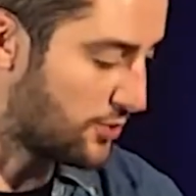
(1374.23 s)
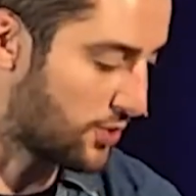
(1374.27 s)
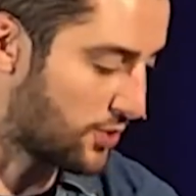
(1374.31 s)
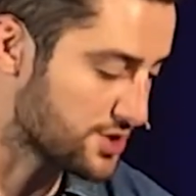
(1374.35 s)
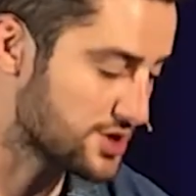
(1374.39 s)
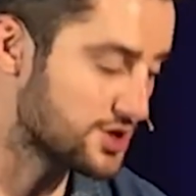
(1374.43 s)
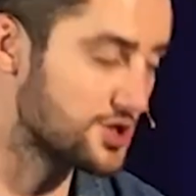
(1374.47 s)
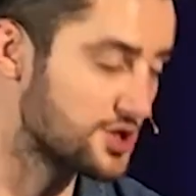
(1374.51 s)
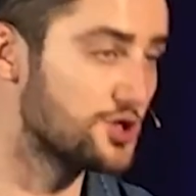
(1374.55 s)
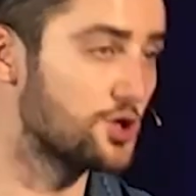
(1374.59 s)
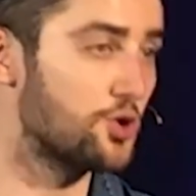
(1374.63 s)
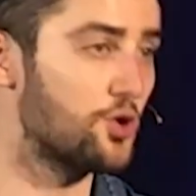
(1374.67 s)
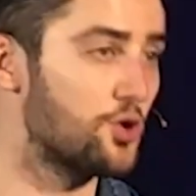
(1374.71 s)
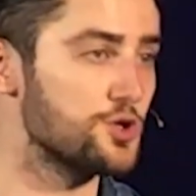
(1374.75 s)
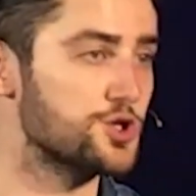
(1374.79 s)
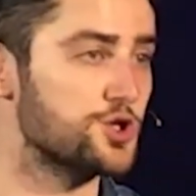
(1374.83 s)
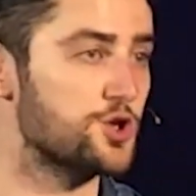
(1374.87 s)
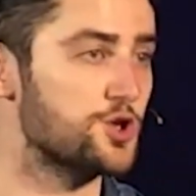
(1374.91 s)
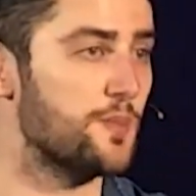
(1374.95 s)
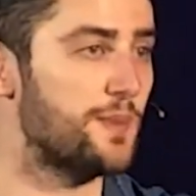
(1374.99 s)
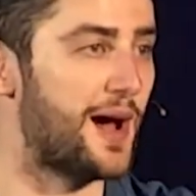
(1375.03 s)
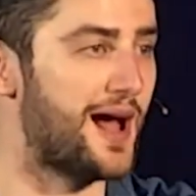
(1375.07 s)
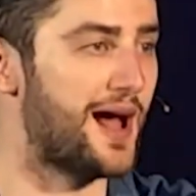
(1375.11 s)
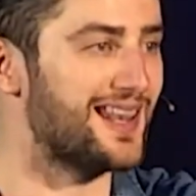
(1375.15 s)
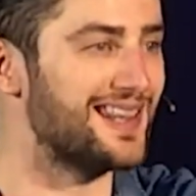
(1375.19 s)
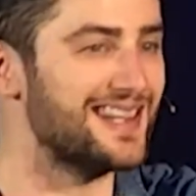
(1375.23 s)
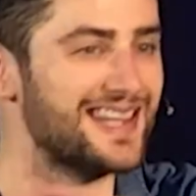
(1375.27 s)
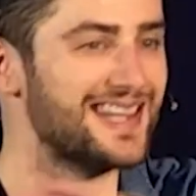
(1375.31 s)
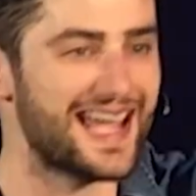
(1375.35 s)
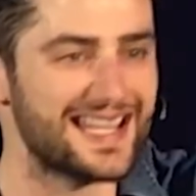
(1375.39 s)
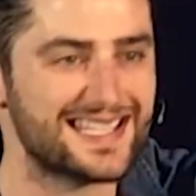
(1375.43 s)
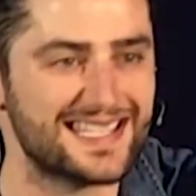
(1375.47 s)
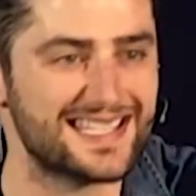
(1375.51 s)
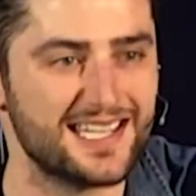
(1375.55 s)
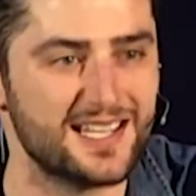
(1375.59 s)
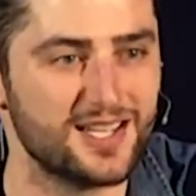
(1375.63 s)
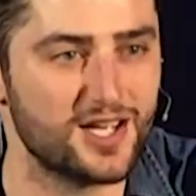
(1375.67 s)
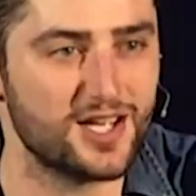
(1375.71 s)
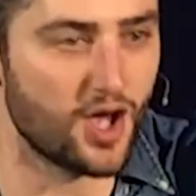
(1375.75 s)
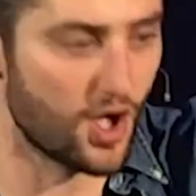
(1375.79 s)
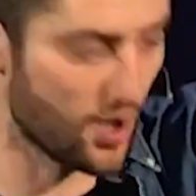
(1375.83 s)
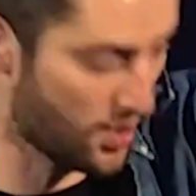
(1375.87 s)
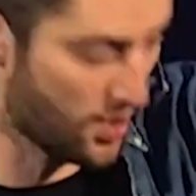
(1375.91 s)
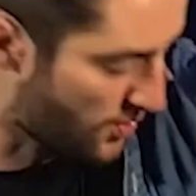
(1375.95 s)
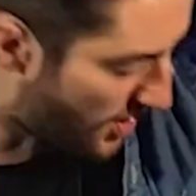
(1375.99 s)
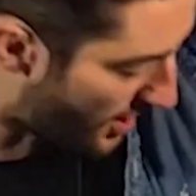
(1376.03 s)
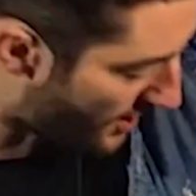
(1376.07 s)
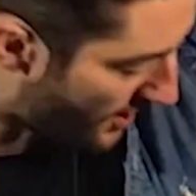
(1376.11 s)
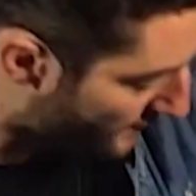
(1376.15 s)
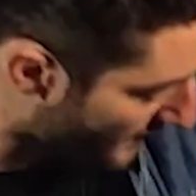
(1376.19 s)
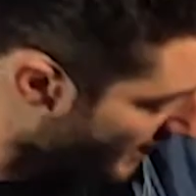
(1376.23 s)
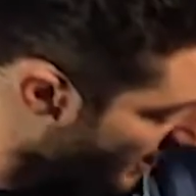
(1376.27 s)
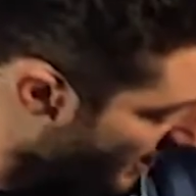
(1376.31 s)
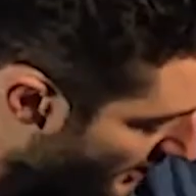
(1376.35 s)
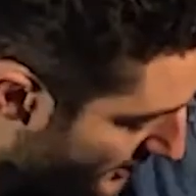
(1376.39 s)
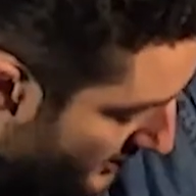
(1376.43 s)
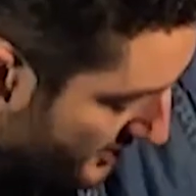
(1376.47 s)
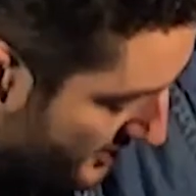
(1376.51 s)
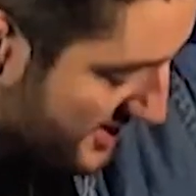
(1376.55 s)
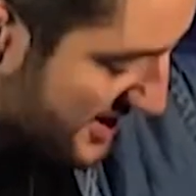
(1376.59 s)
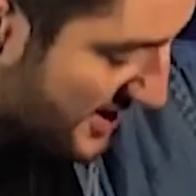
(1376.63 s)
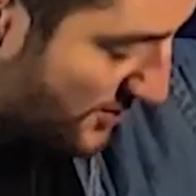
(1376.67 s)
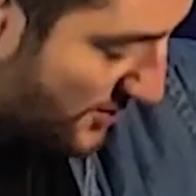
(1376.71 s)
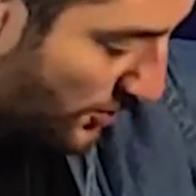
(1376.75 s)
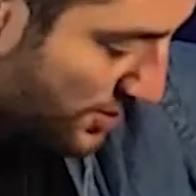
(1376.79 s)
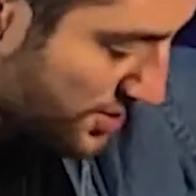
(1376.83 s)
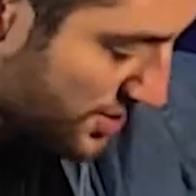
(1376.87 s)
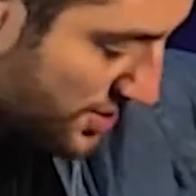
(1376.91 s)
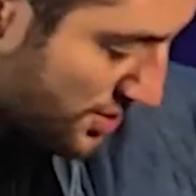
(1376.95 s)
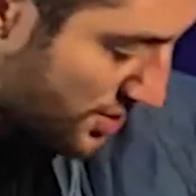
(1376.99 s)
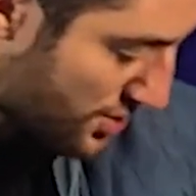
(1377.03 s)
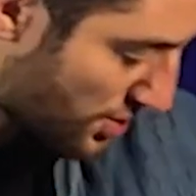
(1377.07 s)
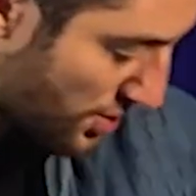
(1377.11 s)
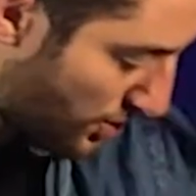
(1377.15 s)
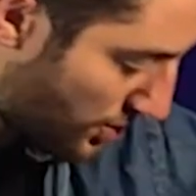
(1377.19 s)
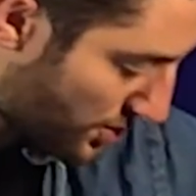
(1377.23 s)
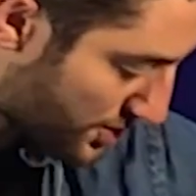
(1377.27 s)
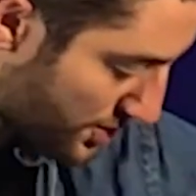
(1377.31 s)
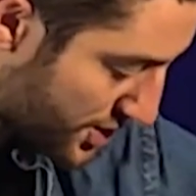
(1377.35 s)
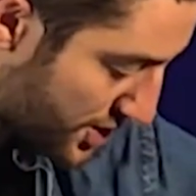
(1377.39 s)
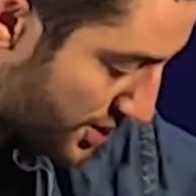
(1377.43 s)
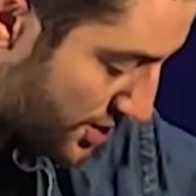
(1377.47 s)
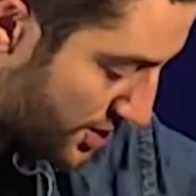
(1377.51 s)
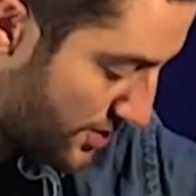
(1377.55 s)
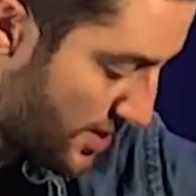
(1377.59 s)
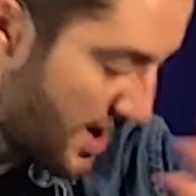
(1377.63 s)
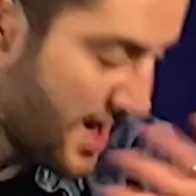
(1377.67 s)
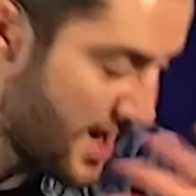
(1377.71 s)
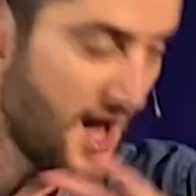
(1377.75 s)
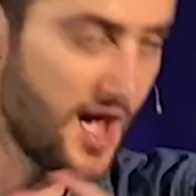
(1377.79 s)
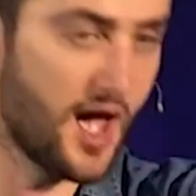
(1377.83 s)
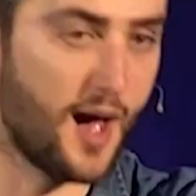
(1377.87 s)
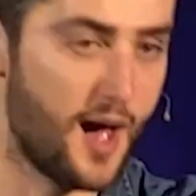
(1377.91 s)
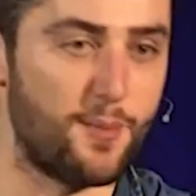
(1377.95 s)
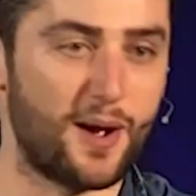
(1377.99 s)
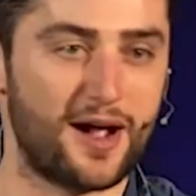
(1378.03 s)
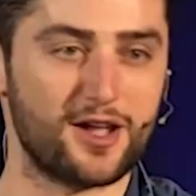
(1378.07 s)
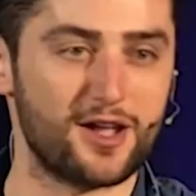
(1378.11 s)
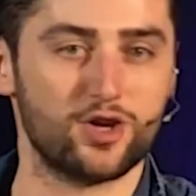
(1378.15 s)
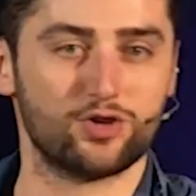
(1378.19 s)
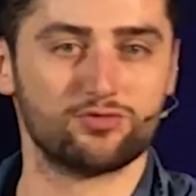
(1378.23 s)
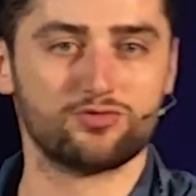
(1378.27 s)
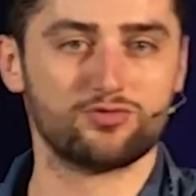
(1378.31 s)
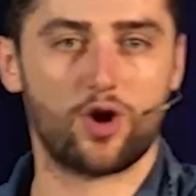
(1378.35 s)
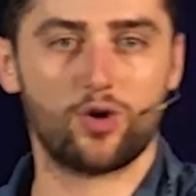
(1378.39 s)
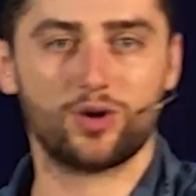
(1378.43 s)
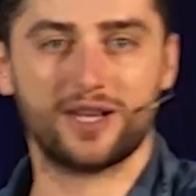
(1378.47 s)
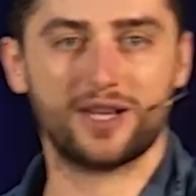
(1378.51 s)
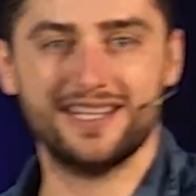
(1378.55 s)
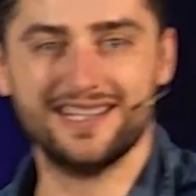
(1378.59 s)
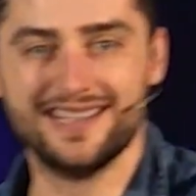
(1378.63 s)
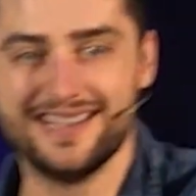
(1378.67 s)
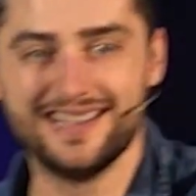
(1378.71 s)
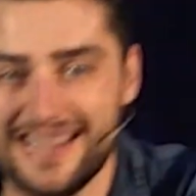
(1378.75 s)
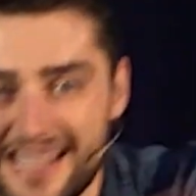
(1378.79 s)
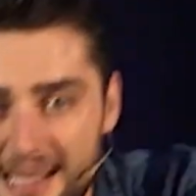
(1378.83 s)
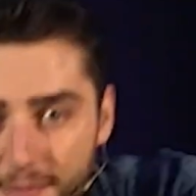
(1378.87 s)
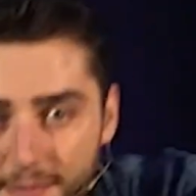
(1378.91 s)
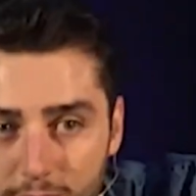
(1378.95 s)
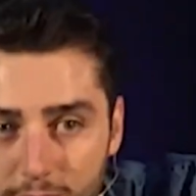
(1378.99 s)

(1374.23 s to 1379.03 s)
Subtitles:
He wants to talk to you about letting go of others. He wants to talk to you about your role in